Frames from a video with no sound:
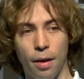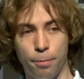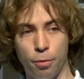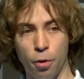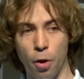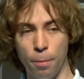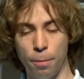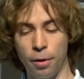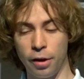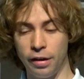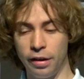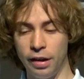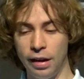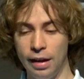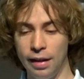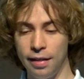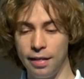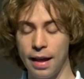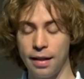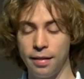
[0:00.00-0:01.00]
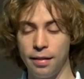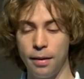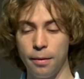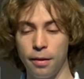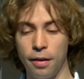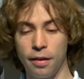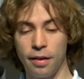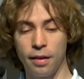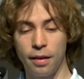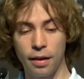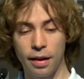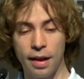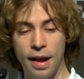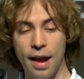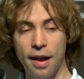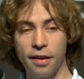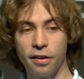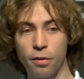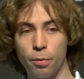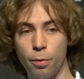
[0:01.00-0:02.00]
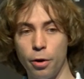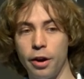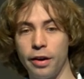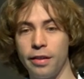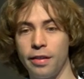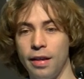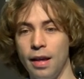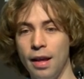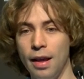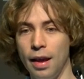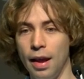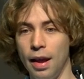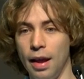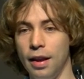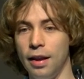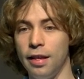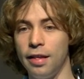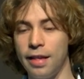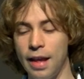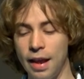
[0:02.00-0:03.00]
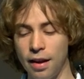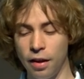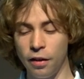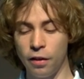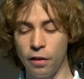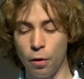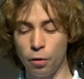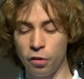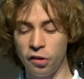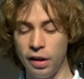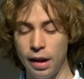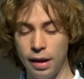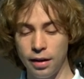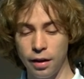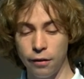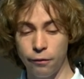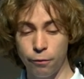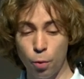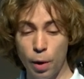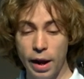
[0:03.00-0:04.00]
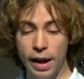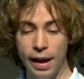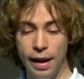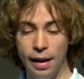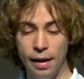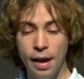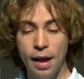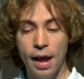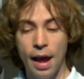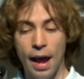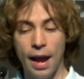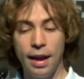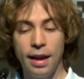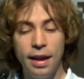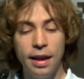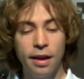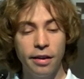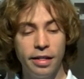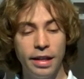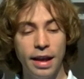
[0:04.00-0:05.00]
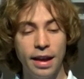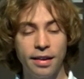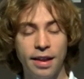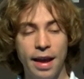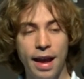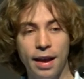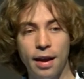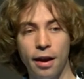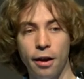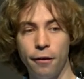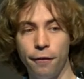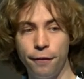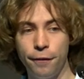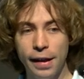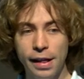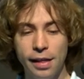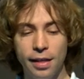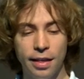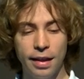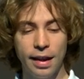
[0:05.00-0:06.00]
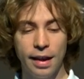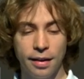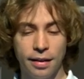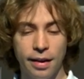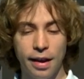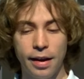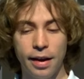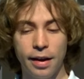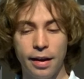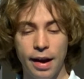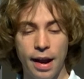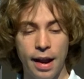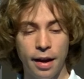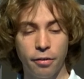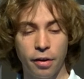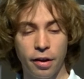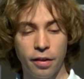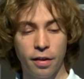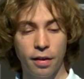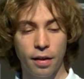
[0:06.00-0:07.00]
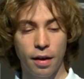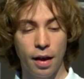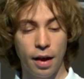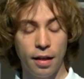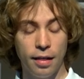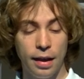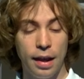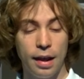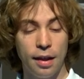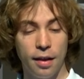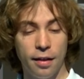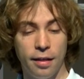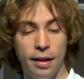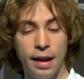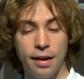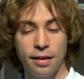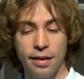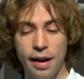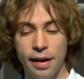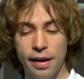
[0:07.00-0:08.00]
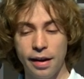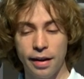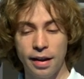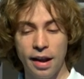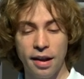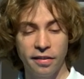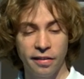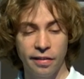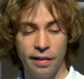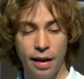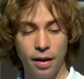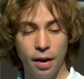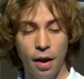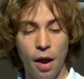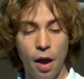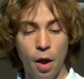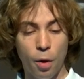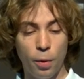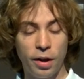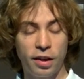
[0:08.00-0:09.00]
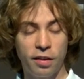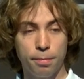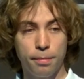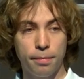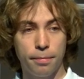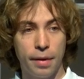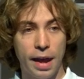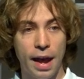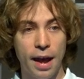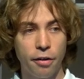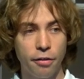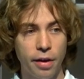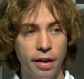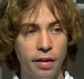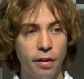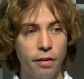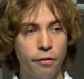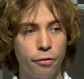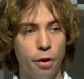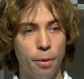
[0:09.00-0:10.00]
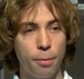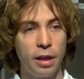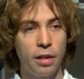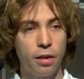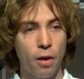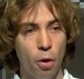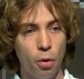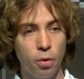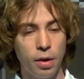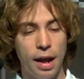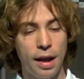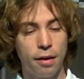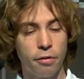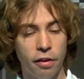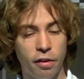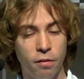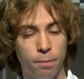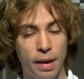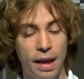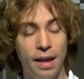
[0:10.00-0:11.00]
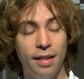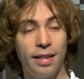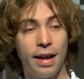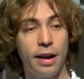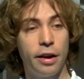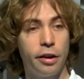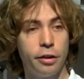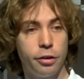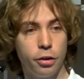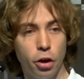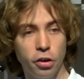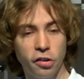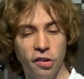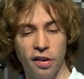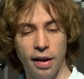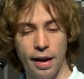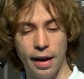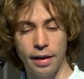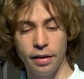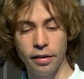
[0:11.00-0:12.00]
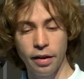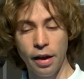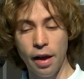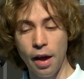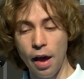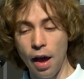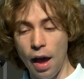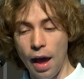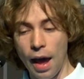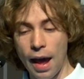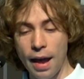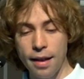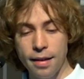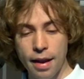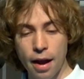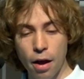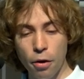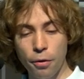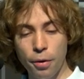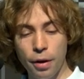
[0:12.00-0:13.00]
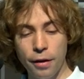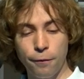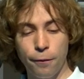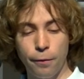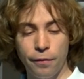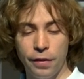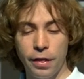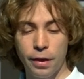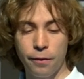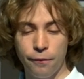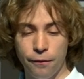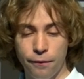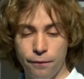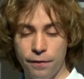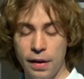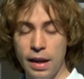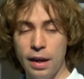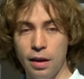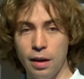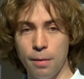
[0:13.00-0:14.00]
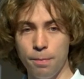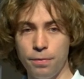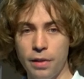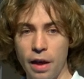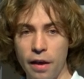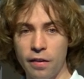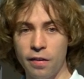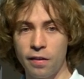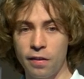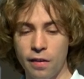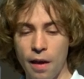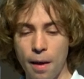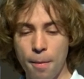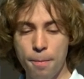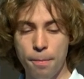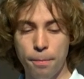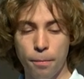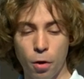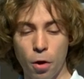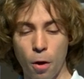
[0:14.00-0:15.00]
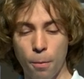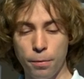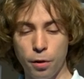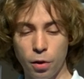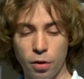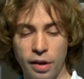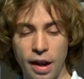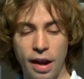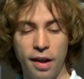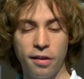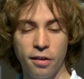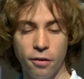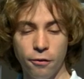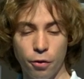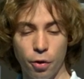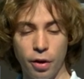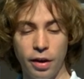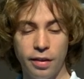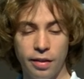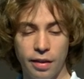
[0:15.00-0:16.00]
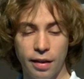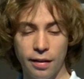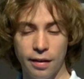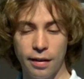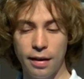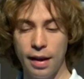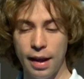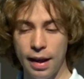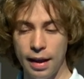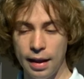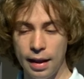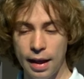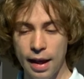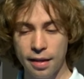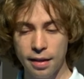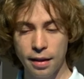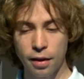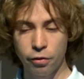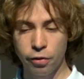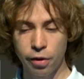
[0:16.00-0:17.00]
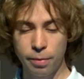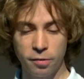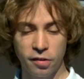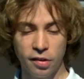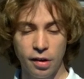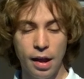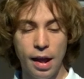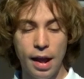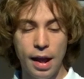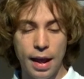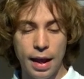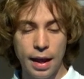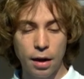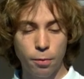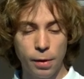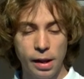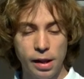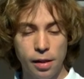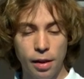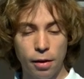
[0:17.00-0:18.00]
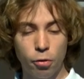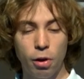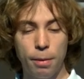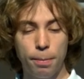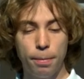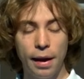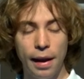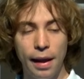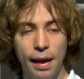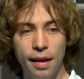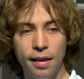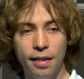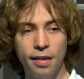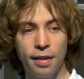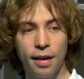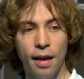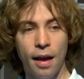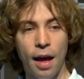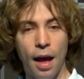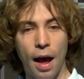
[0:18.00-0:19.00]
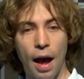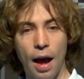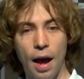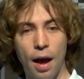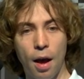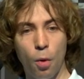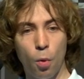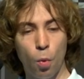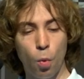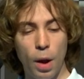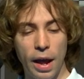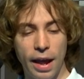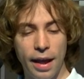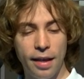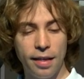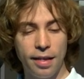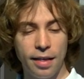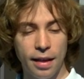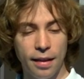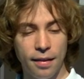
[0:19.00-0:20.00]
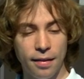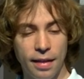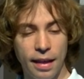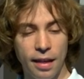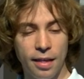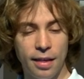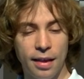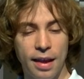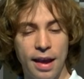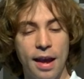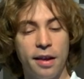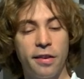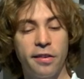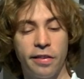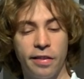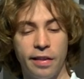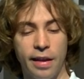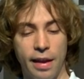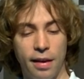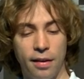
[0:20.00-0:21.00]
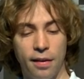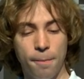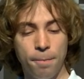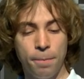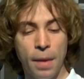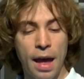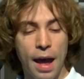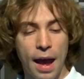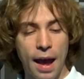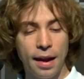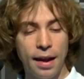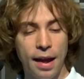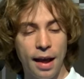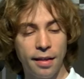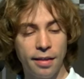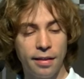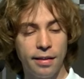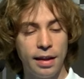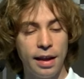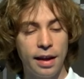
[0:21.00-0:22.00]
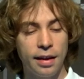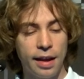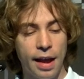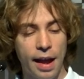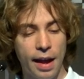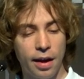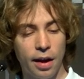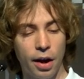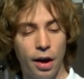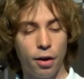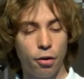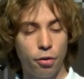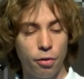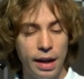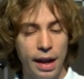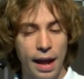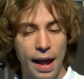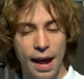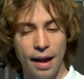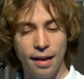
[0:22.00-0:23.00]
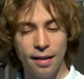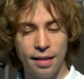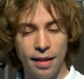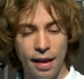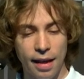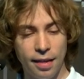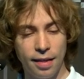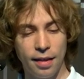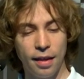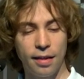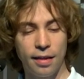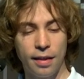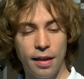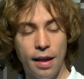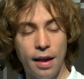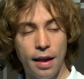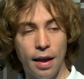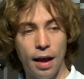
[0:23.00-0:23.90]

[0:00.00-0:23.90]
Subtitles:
property that the cache works in a set associative way. And here the attacker fills the entire address, the entire cache set, which addresses from its own address space that are not shared. And now if the victim does some computation, for instance an AES encryption, it will replace ways in this cache set. And as the attacker reaccesses